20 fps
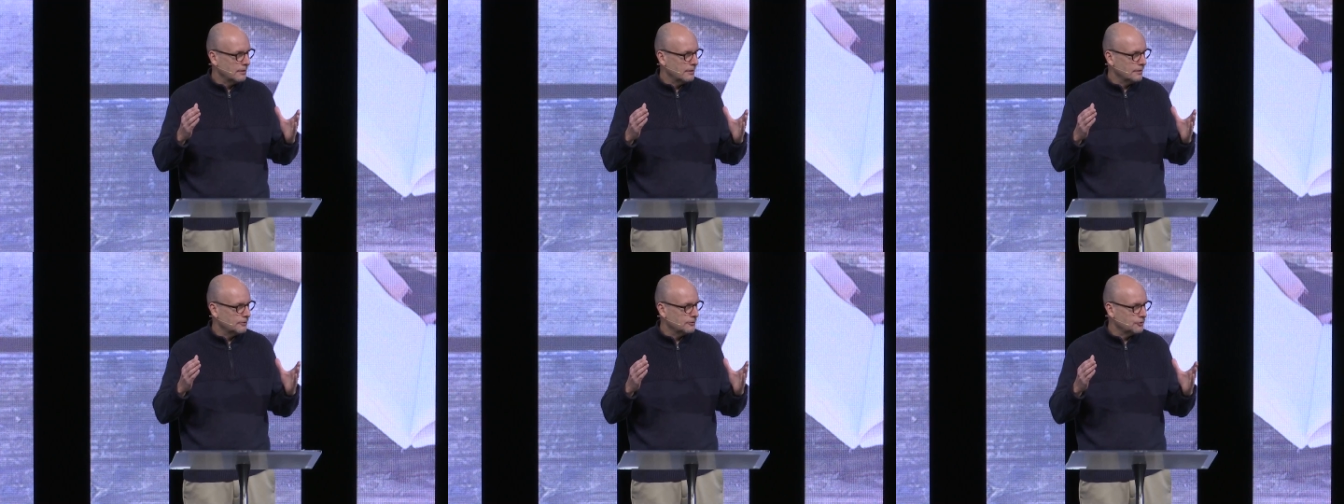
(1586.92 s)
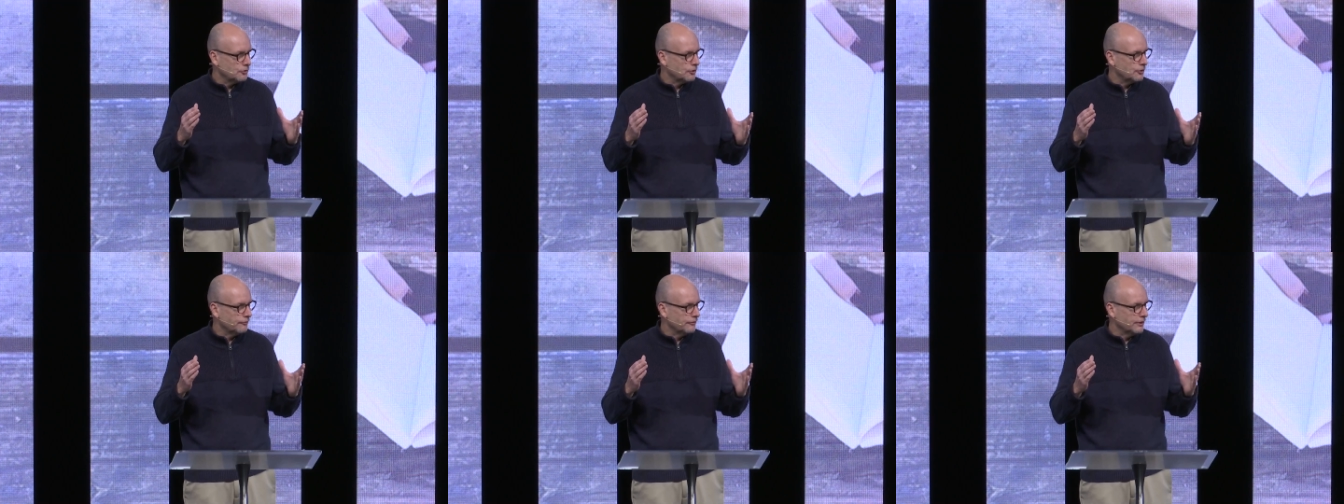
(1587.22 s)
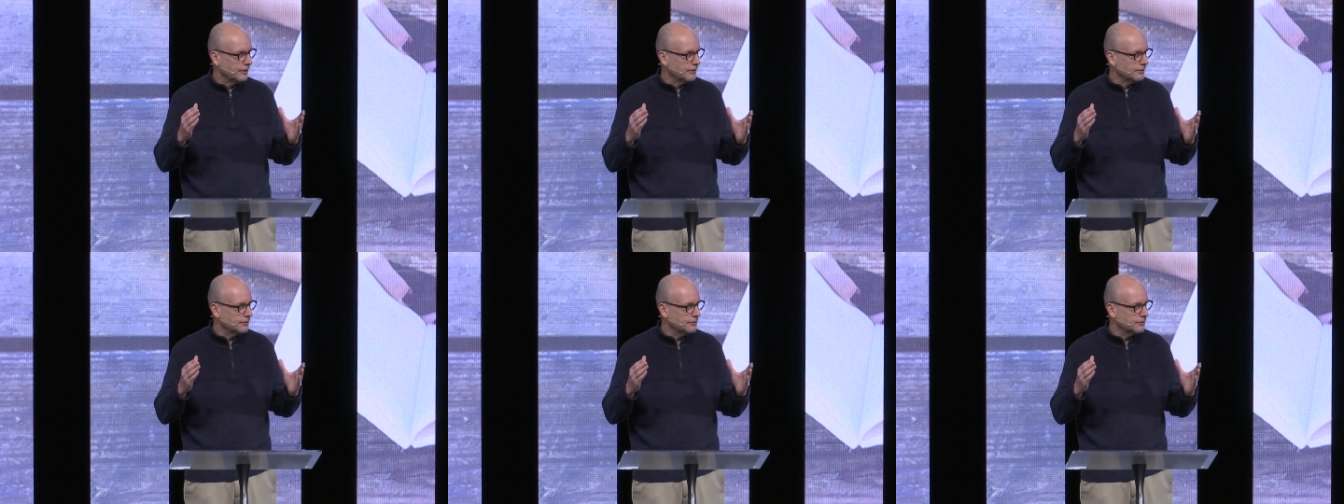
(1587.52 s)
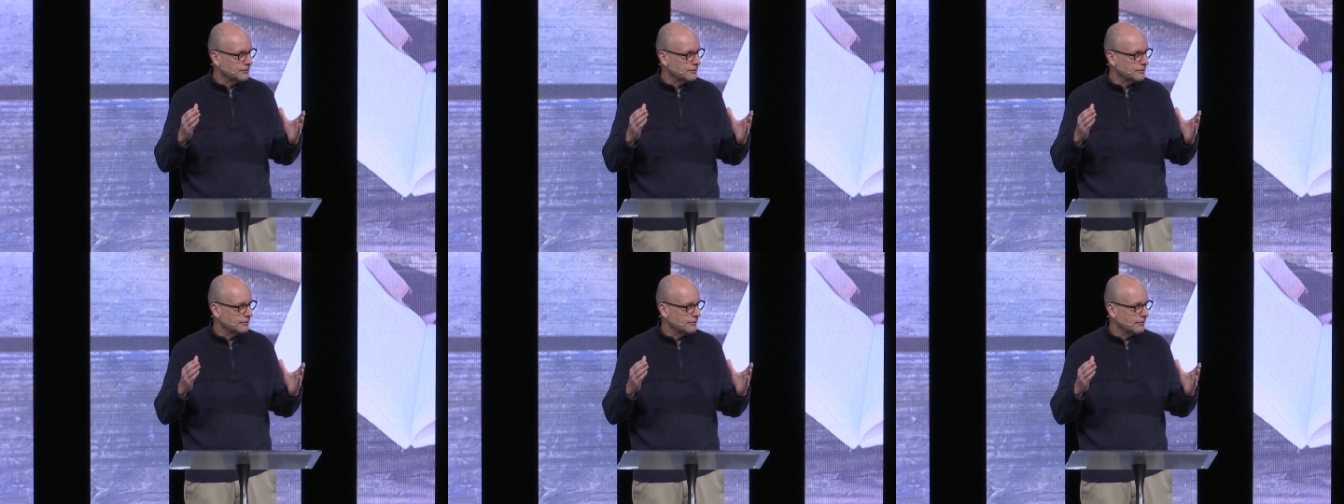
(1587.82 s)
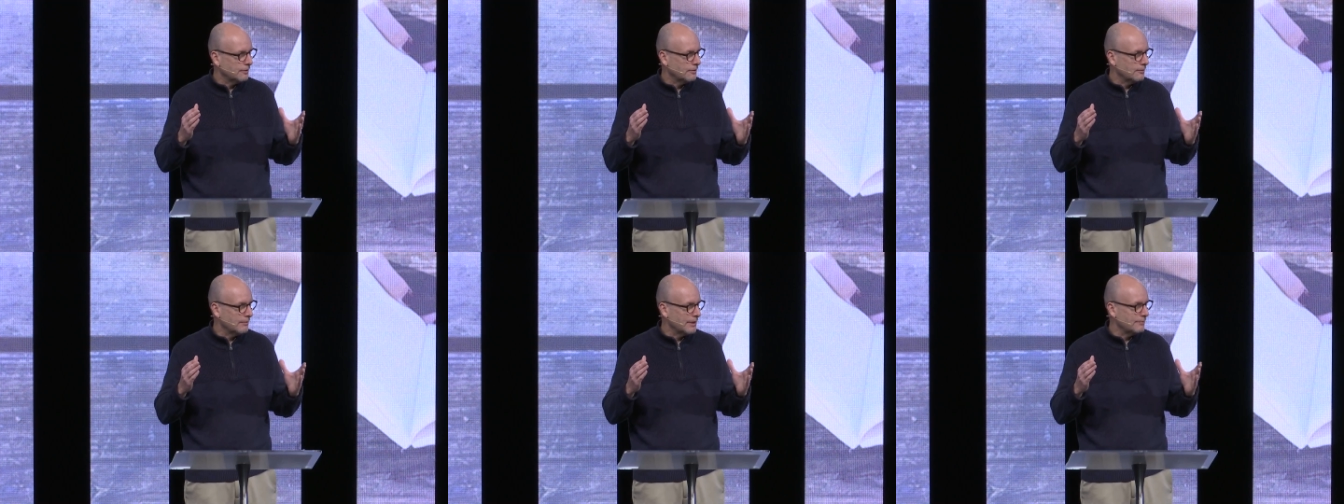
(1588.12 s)
servants,
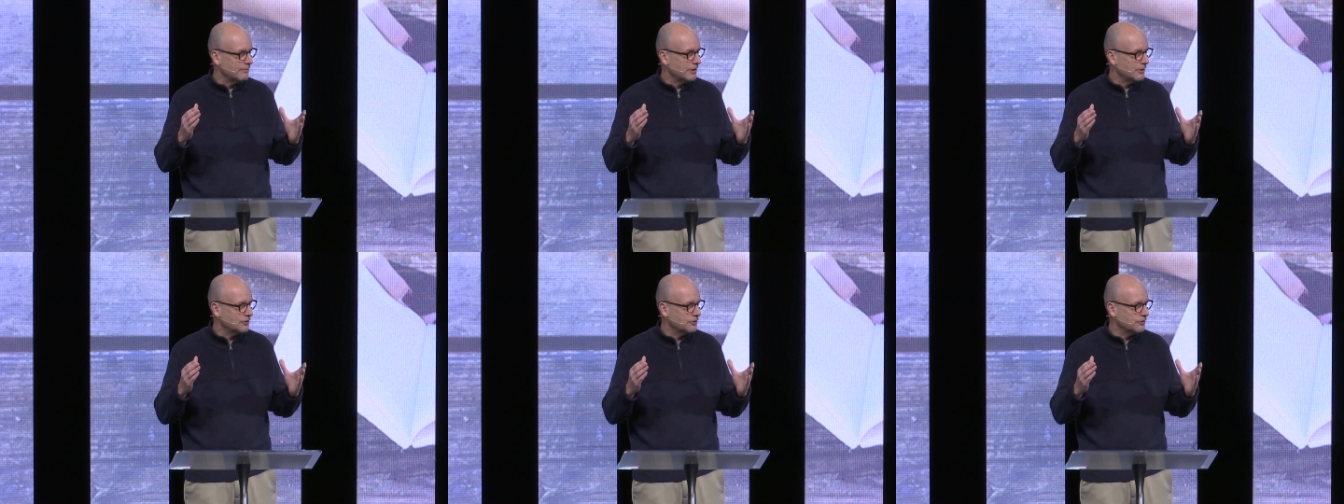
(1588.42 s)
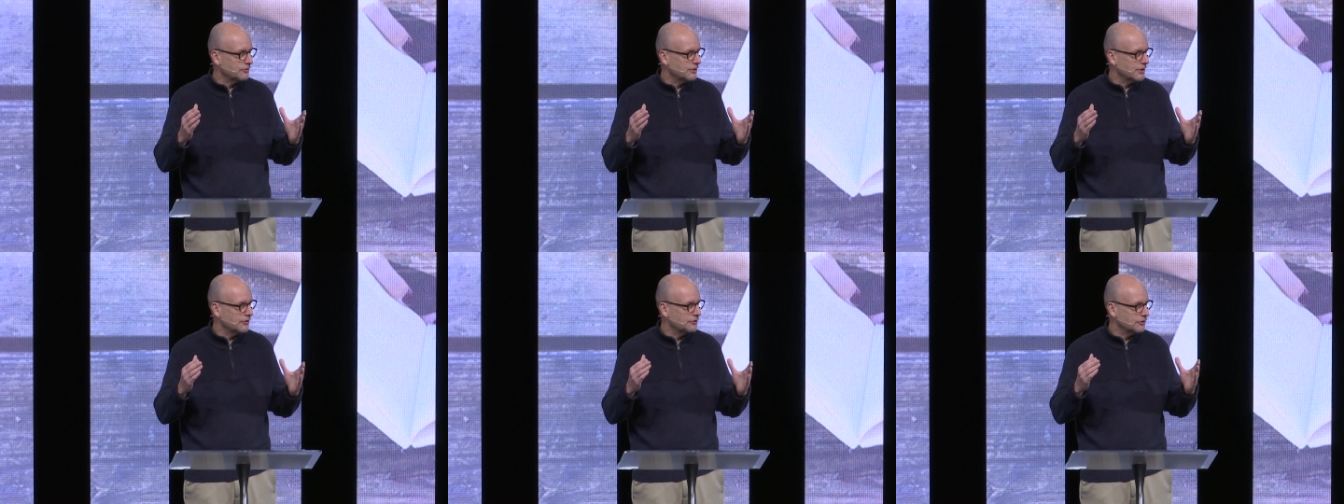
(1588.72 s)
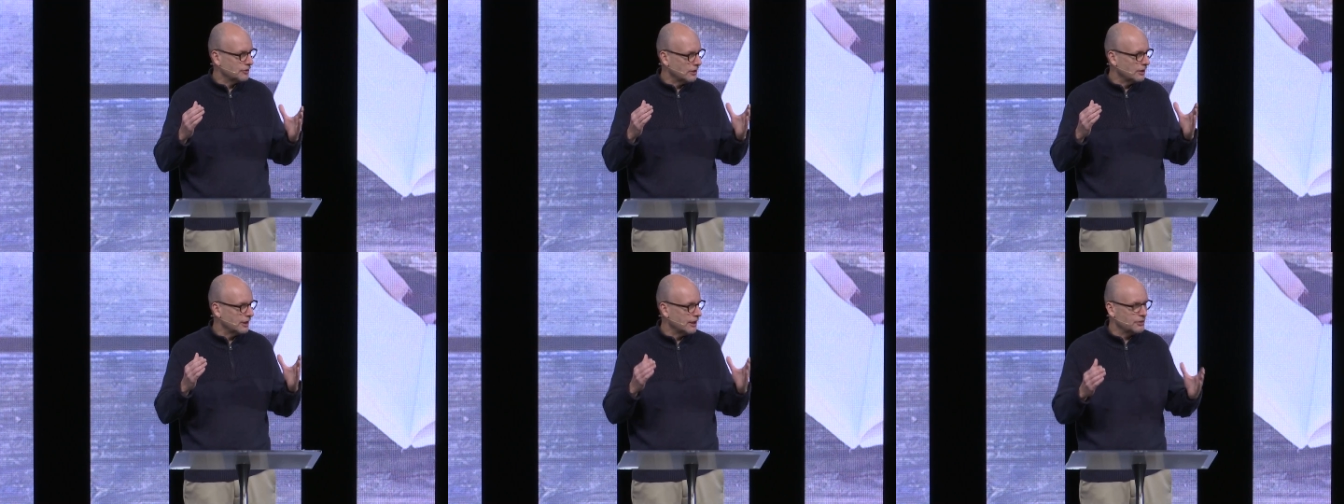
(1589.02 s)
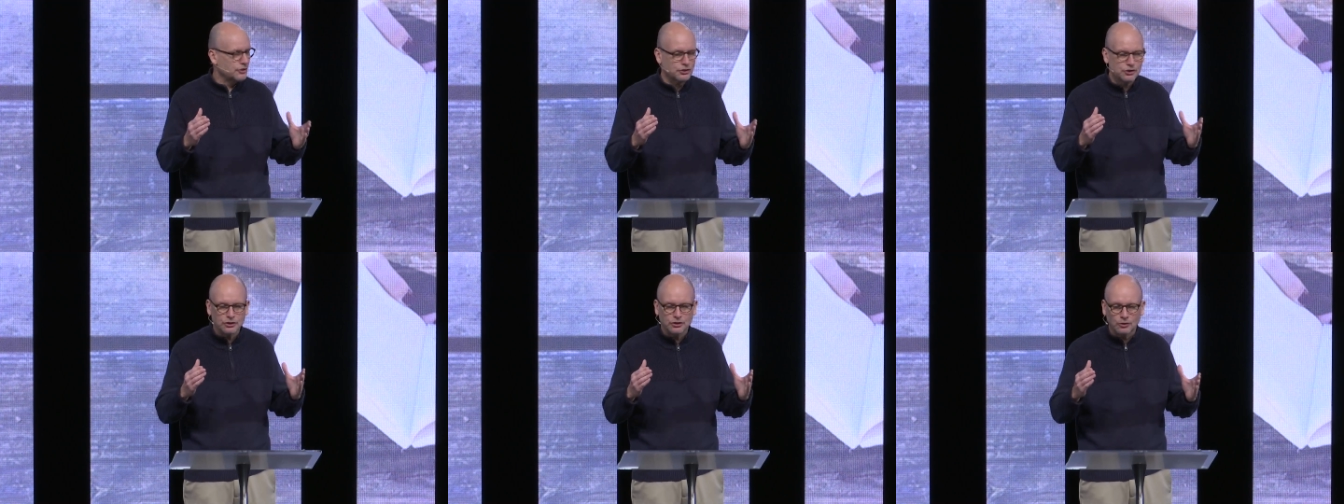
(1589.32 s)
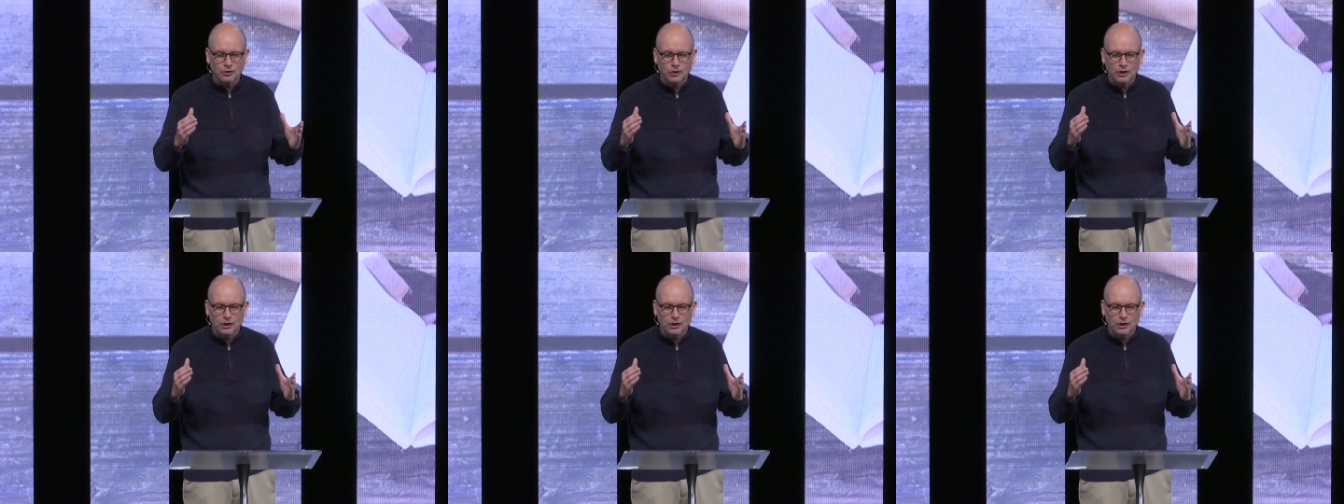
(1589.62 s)
or maybe I should say celestial